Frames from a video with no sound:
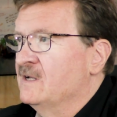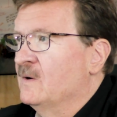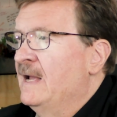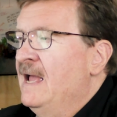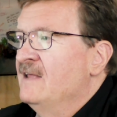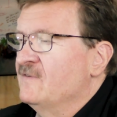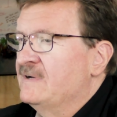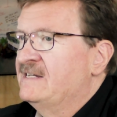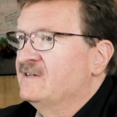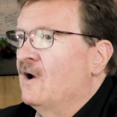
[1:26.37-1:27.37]
So it's
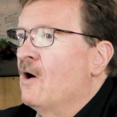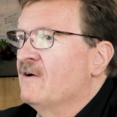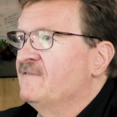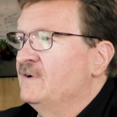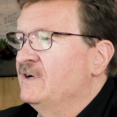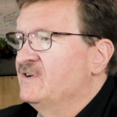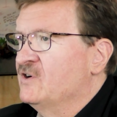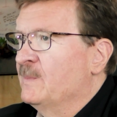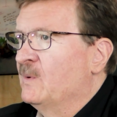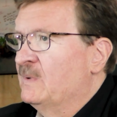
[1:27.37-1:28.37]
very hard for you to
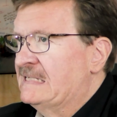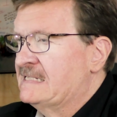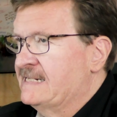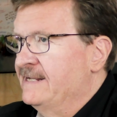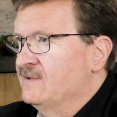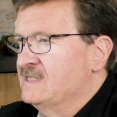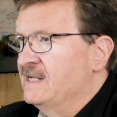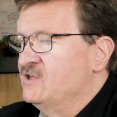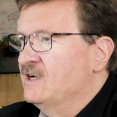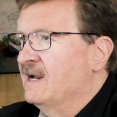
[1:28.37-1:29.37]
determine what the skill sets.